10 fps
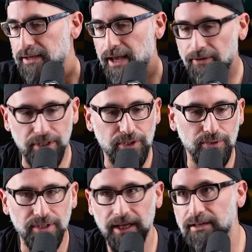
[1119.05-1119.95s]
every
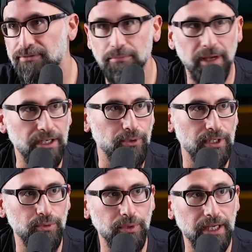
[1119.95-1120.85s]
Tuesday, different menu
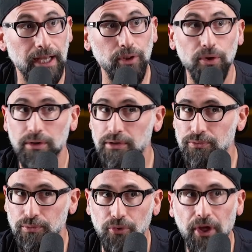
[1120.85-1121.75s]
each week. I learned
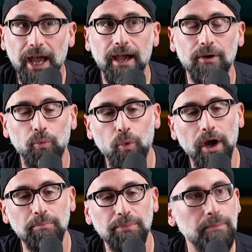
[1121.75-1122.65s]
through that
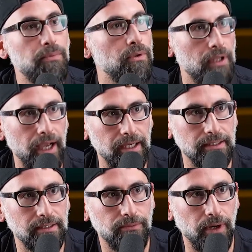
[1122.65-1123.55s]
what people
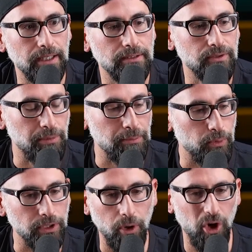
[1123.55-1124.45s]
liked, right? So people
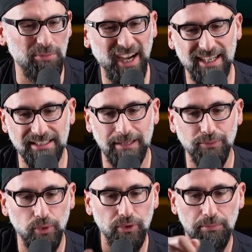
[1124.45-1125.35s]
would go up kind of
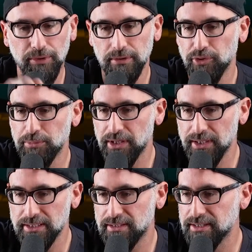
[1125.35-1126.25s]
skeptical. They put a little bit of
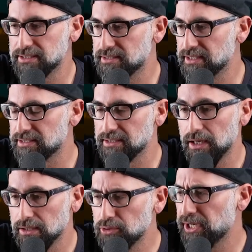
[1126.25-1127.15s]
this,
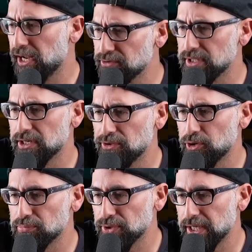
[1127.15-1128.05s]
a little bit of everything on
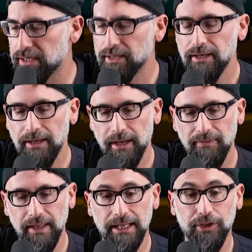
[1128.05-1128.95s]
their plate.
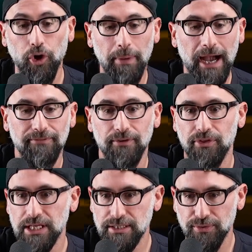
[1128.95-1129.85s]
And then they'd go back for
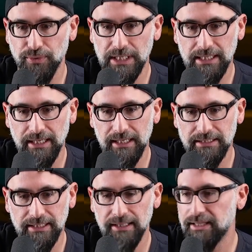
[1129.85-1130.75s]
these 3
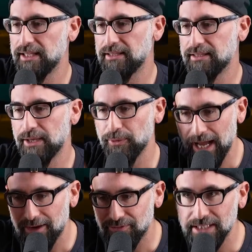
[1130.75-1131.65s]
things. And then they would
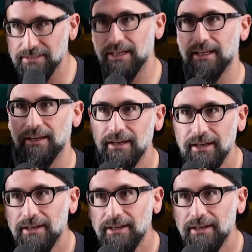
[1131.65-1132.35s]
have these like,